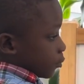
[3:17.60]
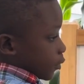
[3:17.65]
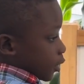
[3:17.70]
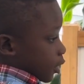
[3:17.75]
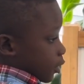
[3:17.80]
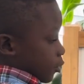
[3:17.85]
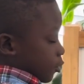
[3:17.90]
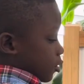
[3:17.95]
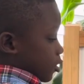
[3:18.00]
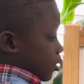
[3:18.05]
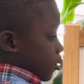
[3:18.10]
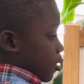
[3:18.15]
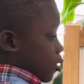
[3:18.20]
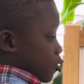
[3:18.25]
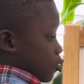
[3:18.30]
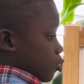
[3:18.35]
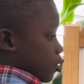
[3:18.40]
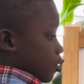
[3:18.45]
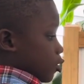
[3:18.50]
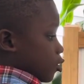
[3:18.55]
equals the
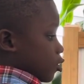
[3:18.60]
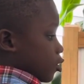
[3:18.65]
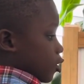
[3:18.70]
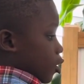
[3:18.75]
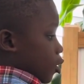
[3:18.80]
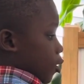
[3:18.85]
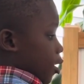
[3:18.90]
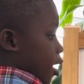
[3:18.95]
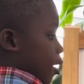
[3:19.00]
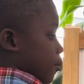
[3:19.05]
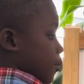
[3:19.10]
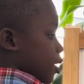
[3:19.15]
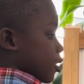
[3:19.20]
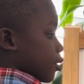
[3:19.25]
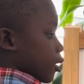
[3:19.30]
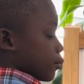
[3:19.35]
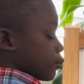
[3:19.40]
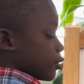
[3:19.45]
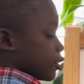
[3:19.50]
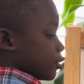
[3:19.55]
quotient. So how many
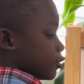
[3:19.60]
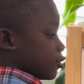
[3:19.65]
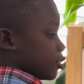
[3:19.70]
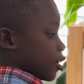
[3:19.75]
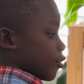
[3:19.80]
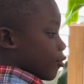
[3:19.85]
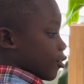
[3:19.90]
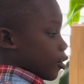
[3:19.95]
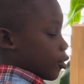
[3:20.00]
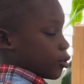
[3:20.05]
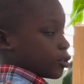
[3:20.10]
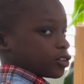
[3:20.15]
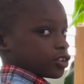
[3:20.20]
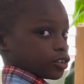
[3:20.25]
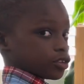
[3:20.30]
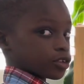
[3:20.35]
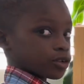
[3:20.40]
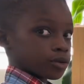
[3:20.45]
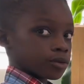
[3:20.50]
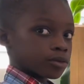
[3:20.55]
times can 7 go into
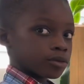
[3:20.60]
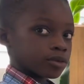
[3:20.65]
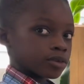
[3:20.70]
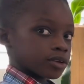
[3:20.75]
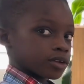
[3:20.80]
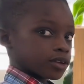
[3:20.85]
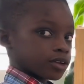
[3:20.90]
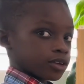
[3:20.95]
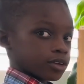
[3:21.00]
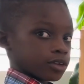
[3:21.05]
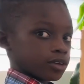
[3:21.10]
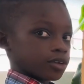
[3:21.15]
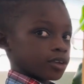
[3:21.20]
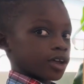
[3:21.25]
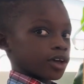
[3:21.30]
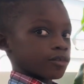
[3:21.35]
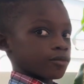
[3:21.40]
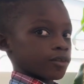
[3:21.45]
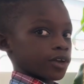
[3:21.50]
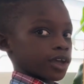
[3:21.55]
2?
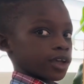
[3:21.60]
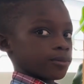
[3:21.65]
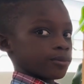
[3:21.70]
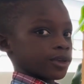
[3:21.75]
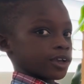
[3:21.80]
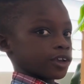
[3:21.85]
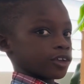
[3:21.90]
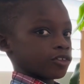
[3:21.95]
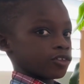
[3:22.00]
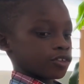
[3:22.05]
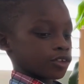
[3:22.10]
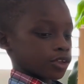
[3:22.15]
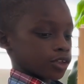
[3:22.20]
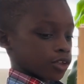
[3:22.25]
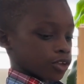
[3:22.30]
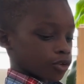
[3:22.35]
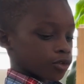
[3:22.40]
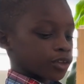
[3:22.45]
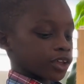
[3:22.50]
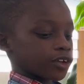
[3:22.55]
None, right? Because
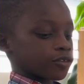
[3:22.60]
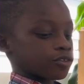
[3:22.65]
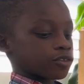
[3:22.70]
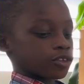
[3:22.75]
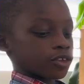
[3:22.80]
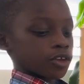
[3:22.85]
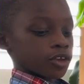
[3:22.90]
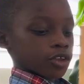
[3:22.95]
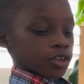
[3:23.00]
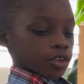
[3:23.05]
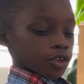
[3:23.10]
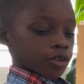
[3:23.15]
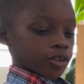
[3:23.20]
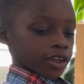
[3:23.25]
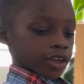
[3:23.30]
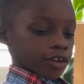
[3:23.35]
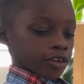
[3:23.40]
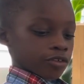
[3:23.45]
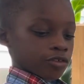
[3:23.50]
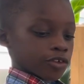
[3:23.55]

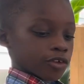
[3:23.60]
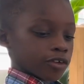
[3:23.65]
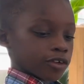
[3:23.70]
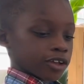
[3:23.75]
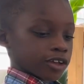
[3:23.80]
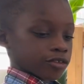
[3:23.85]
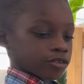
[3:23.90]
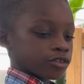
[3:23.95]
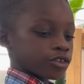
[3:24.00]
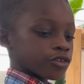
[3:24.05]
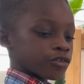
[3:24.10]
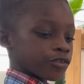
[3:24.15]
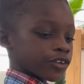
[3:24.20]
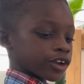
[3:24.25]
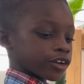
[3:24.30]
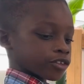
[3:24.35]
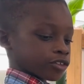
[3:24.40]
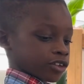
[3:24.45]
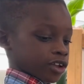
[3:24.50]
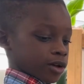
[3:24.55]
if you only have 2
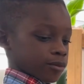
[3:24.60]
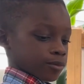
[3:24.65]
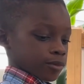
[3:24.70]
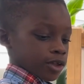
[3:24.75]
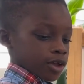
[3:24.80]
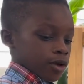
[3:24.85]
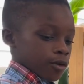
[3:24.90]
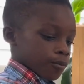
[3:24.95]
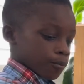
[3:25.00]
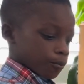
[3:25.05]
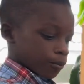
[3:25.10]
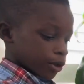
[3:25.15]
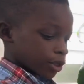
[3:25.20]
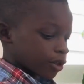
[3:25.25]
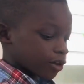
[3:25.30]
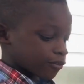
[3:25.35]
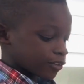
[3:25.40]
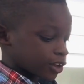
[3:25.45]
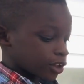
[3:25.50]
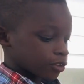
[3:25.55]
fingers up, but you
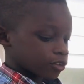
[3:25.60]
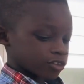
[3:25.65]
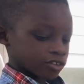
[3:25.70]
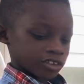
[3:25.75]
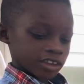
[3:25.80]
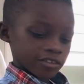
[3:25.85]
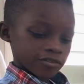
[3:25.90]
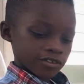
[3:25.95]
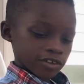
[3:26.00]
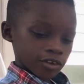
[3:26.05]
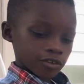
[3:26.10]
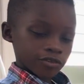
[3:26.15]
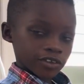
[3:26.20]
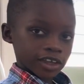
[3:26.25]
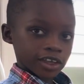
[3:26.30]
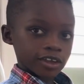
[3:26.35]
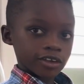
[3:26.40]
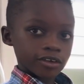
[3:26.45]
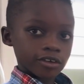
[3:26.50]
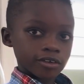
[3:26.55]
have another 7 over
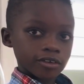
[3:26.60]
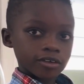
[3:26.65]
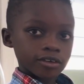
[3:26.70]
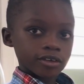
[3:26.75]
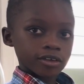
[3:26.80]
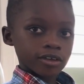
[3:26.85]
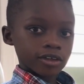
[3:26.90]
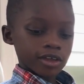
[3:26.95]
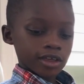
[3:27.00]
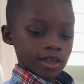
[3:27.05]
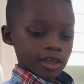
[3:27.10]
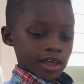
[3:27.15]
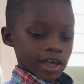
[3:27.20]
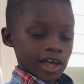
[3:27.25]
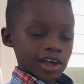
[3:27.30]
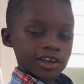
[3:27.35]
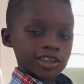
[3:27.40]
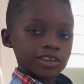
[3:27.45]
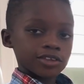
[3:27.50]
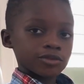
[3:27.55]
here, how
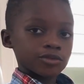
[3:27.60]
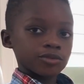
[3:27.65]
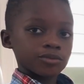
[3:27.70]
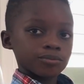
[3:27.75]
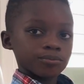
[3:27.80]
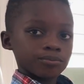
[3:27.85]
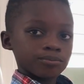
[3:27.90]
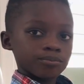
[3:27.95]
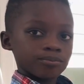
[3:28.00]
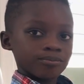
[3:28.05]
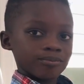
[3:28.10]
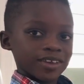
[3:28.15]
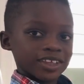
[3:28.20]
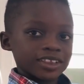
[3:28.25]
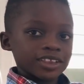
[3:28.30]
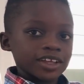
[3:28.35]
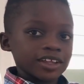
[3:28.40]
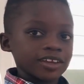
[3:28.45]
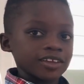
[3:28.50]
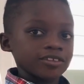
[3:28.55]
can you make
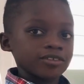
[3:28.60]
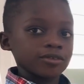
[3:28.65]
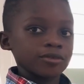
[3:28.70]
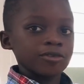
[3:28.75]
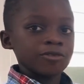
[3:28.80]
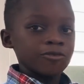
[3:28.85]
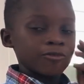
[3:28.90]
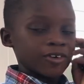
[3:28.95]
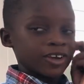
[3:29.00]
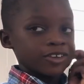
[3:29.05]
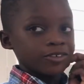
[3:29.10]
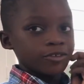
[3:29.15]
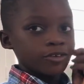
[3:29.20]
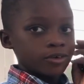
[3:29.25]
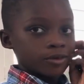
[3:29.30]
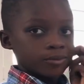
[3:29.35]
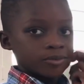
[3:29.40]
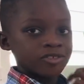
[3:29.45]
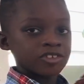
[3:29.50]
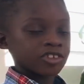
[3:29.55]
that into one
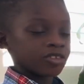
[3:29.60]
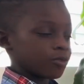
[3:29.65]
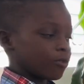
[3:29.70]
group? Just